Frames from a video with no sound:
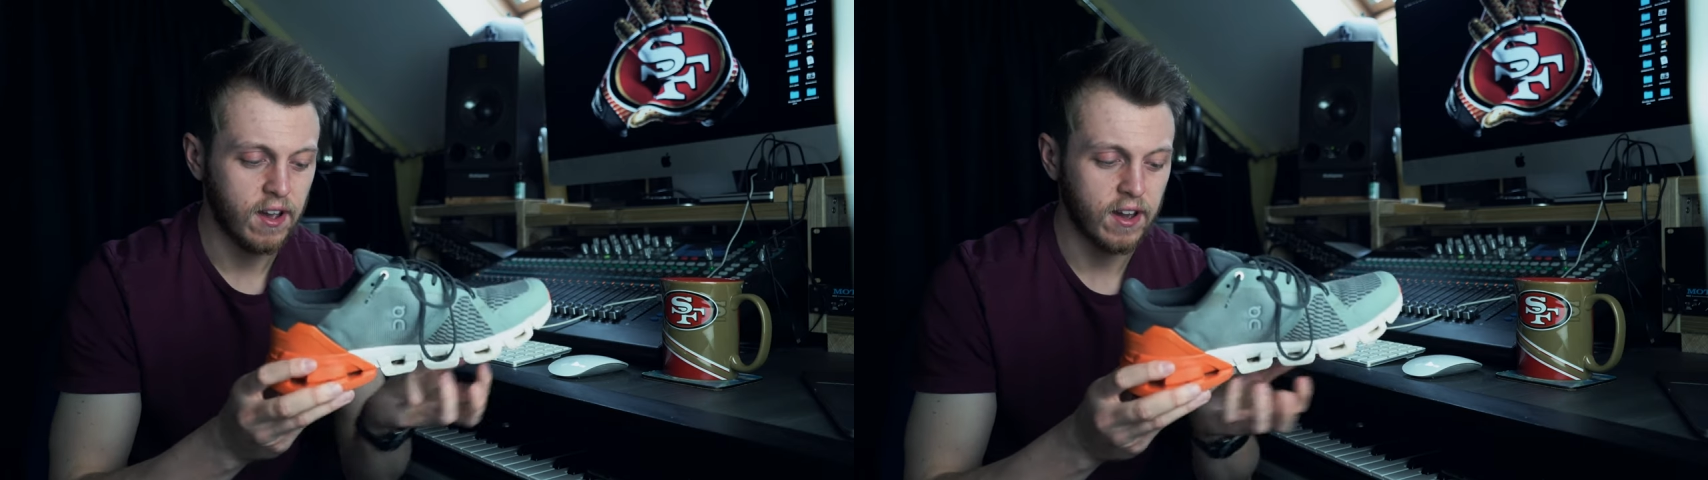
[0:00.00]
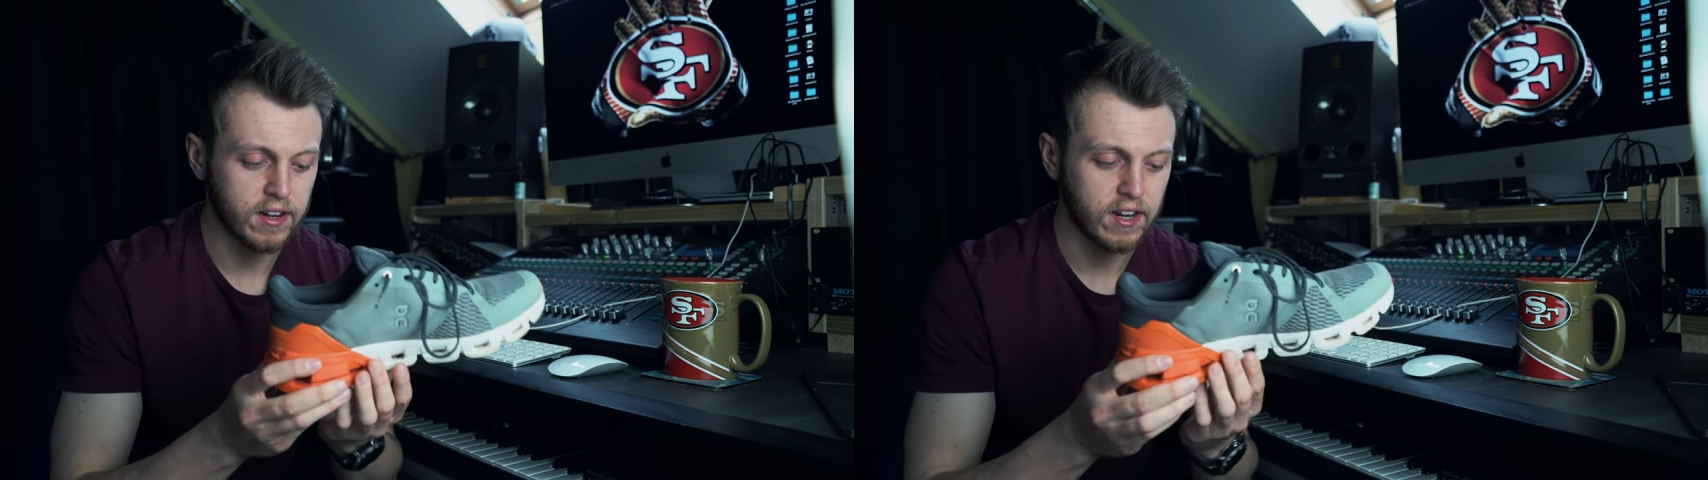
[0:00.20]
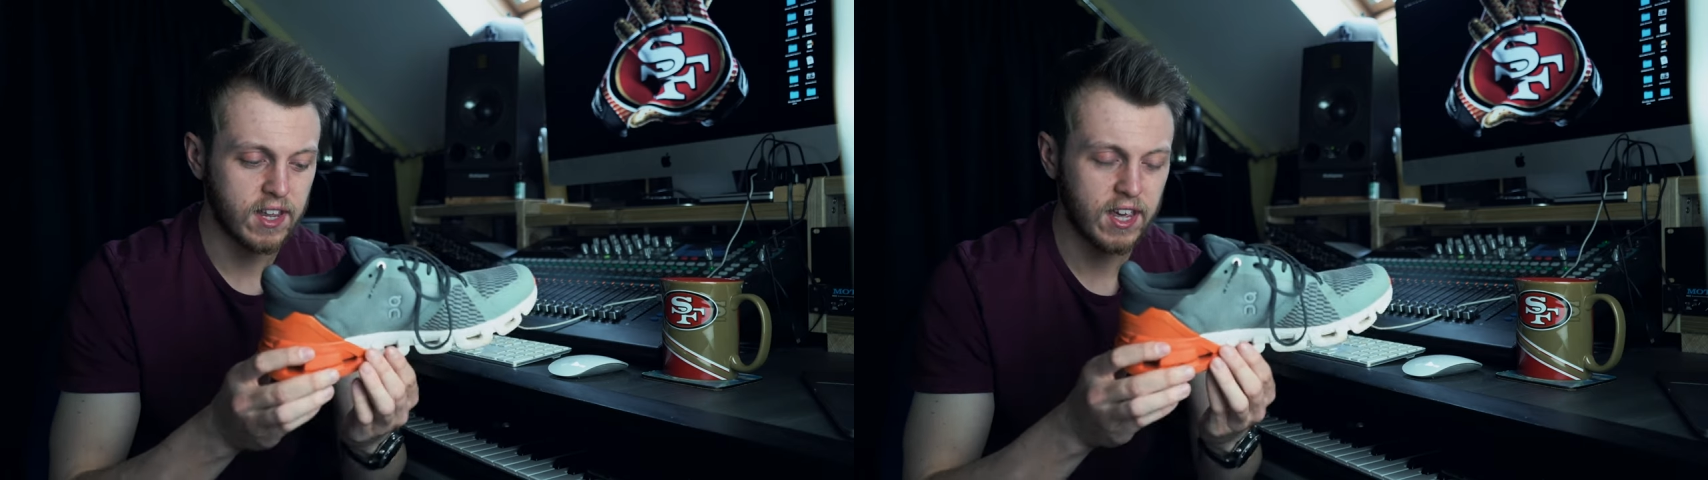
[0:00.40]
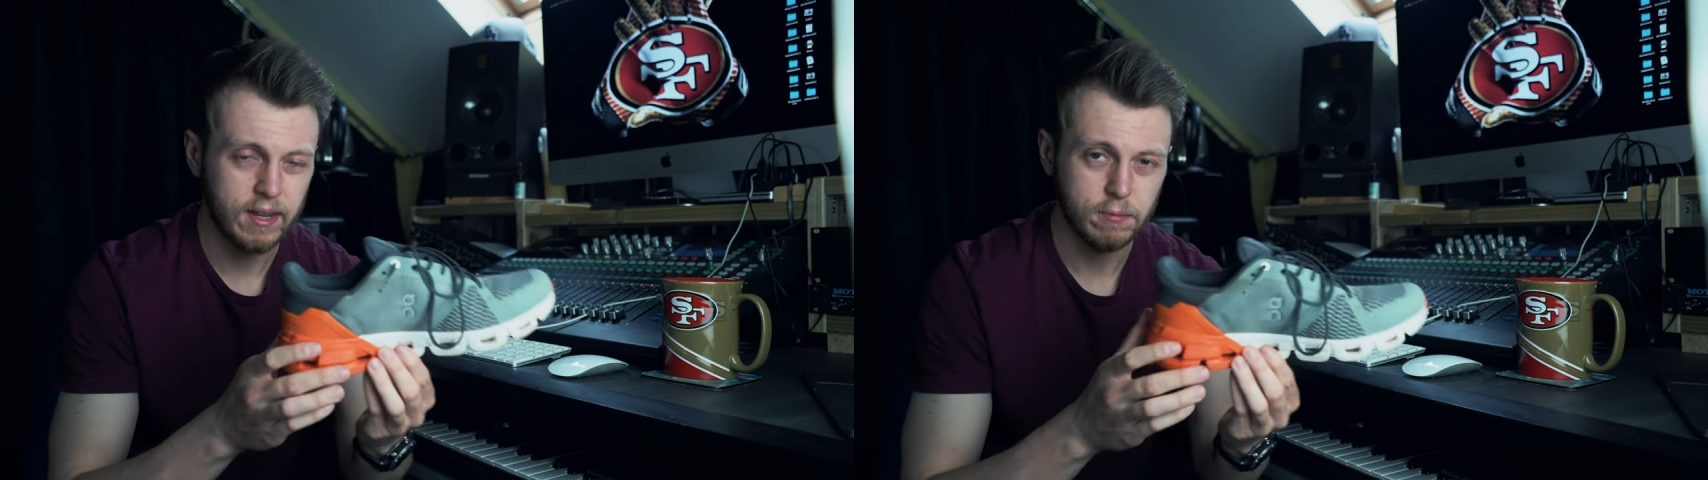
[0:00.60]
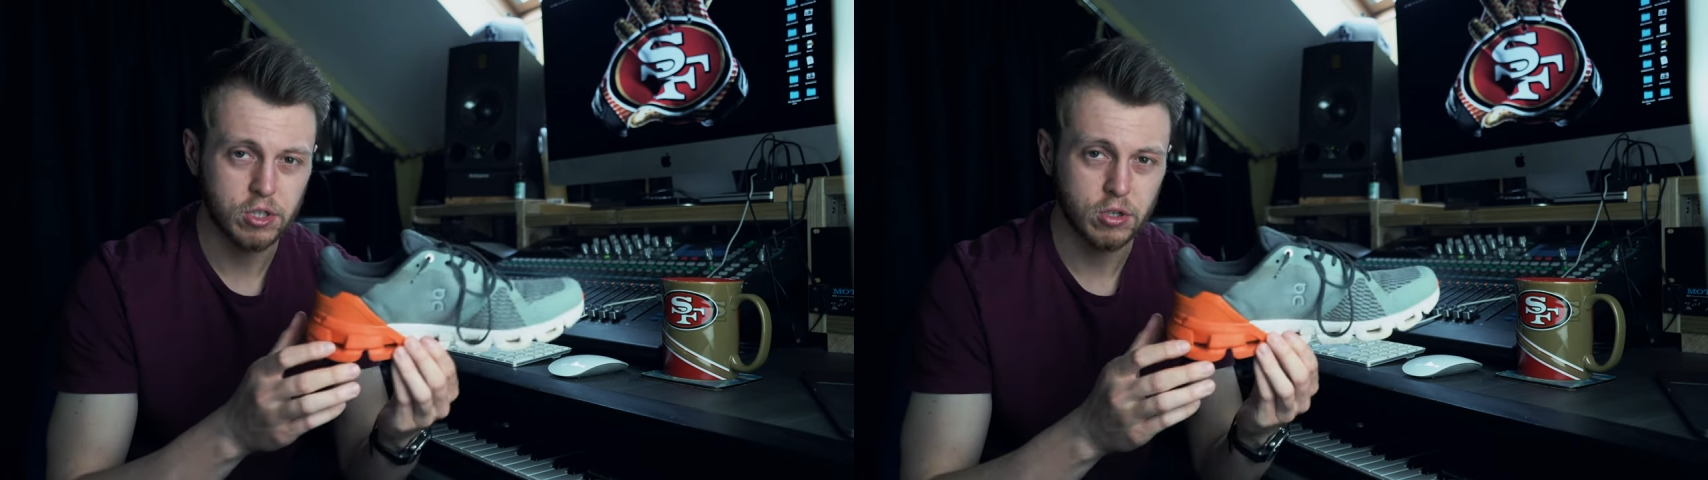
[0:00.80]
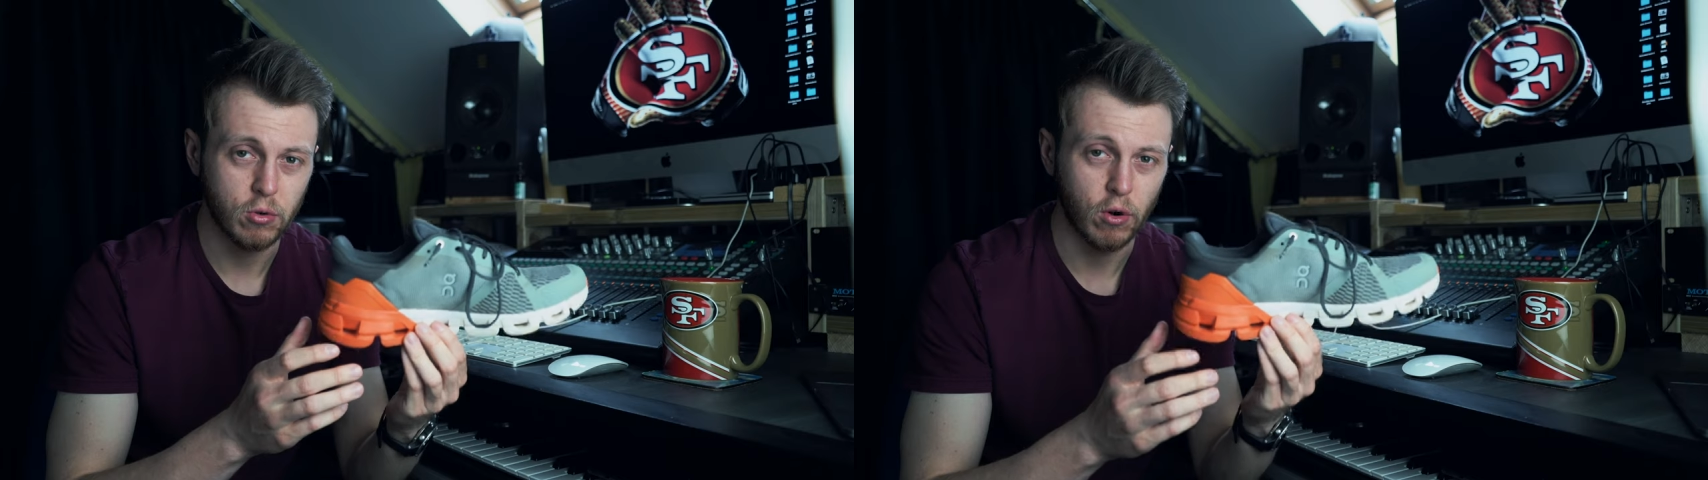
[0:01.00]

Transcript: and keeps you